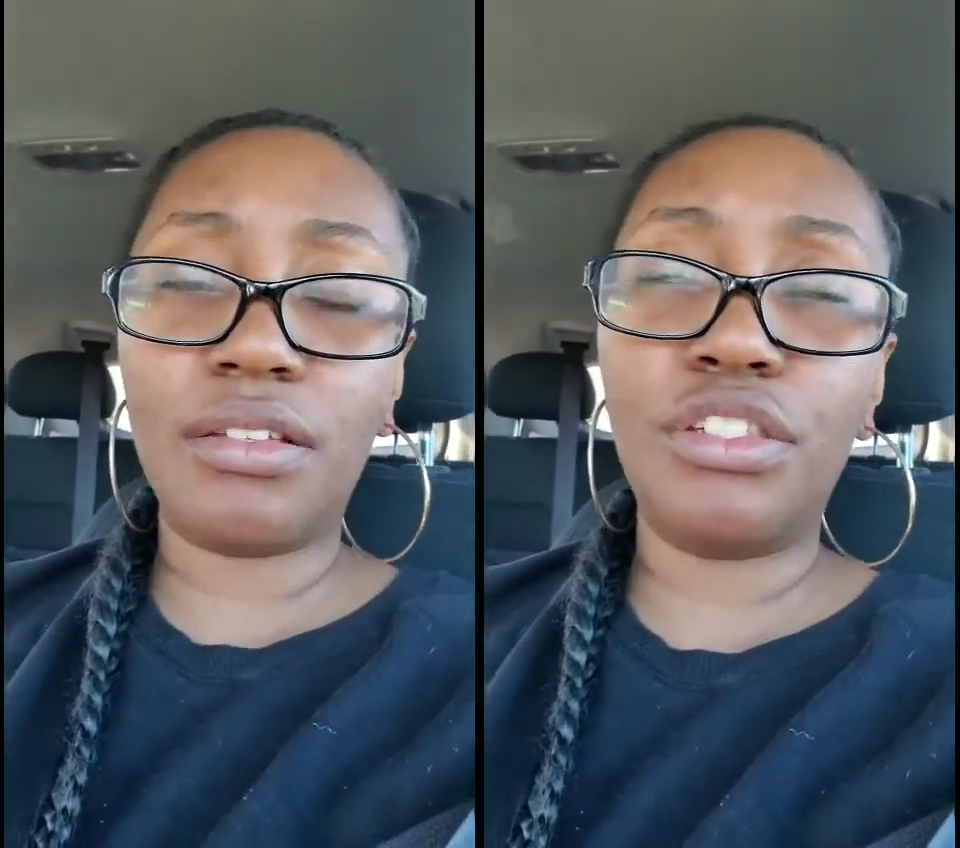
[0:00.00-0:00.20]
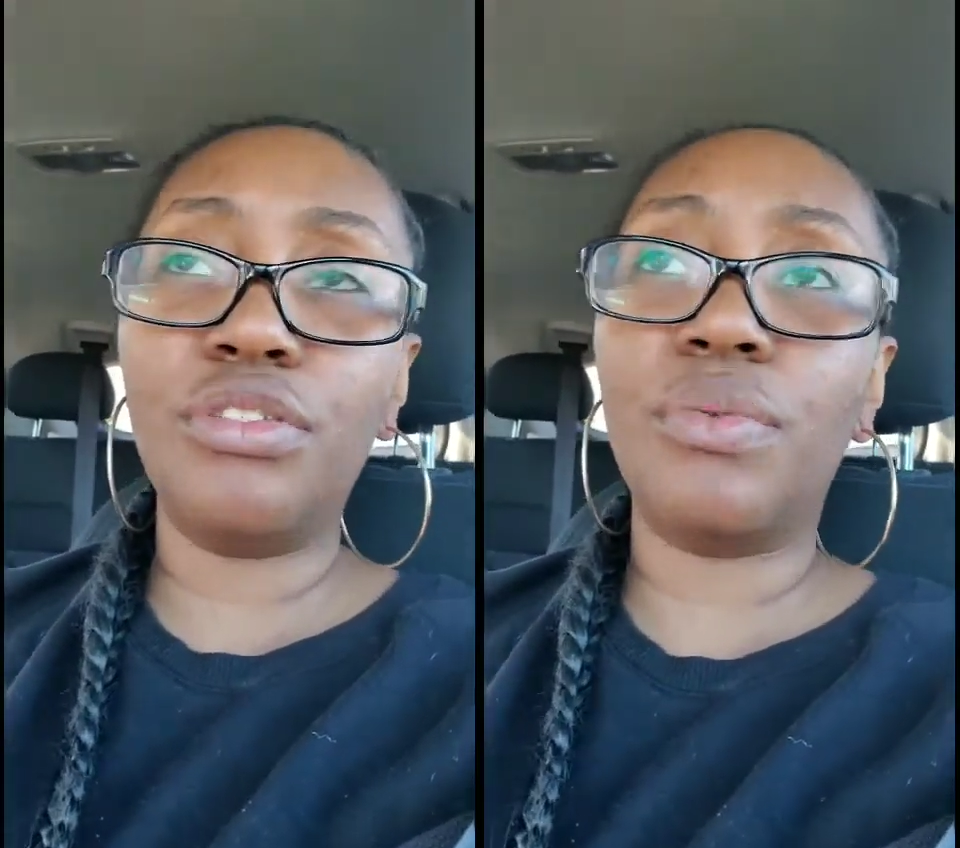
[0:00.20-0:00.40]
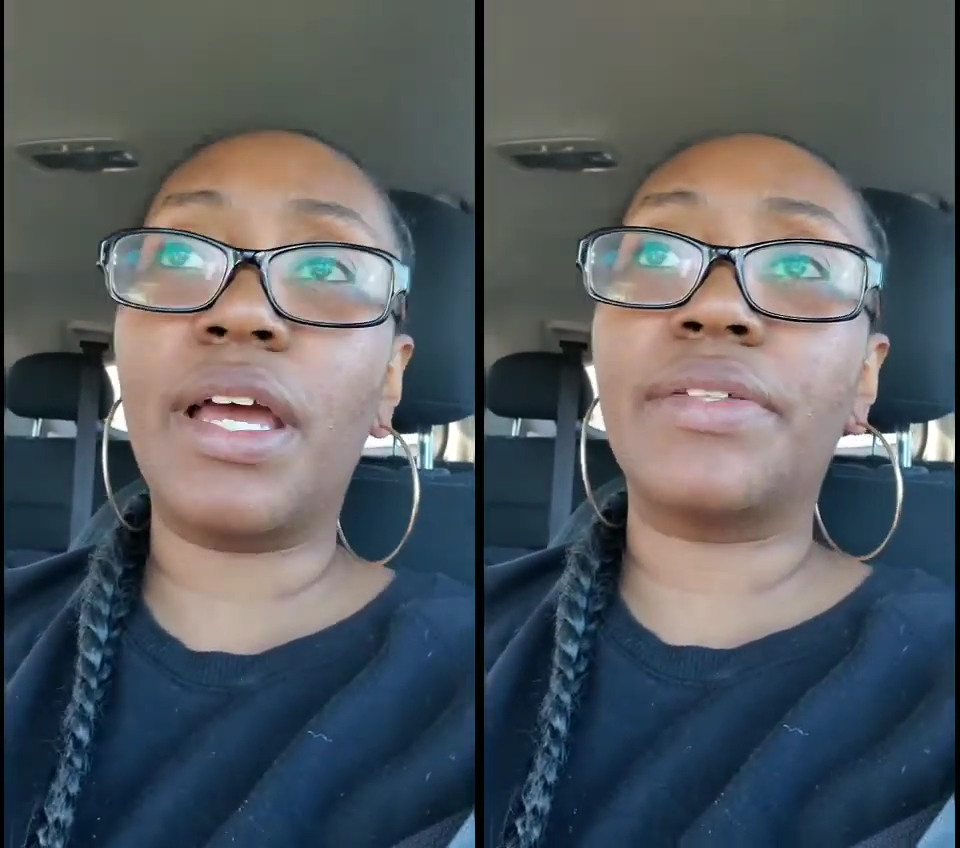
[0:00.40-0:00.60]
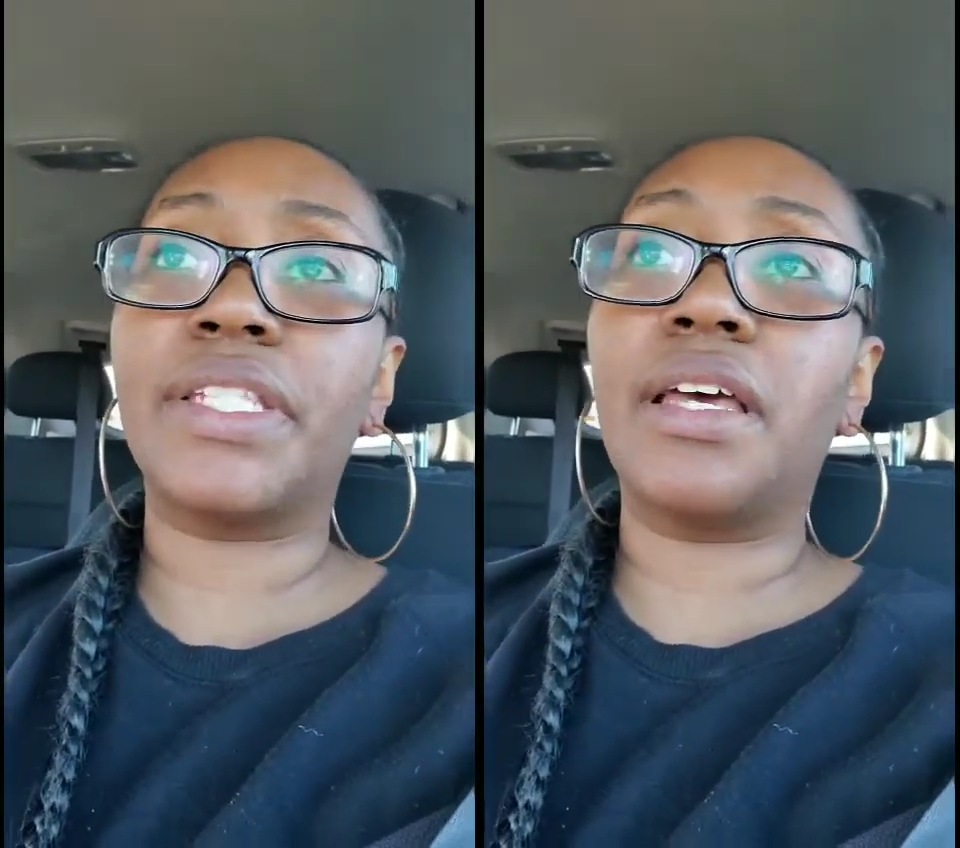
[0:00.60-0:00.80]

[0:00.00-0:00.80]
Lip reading: 2 rounds